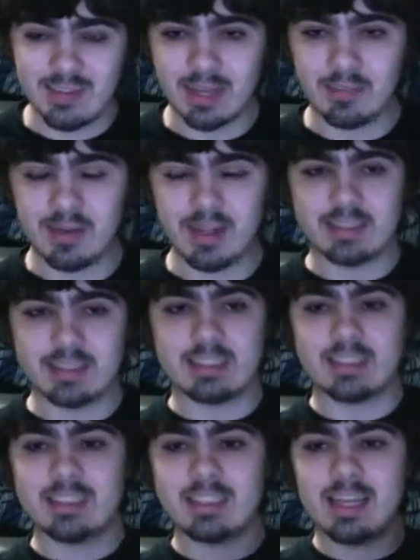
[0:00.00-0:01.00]
It'd be nice to
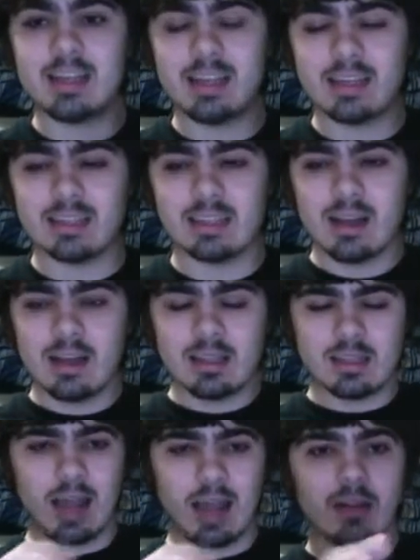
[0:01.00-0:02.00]
see these
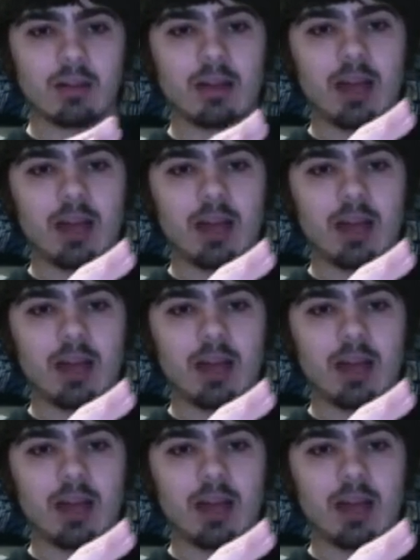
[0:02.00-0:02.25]
title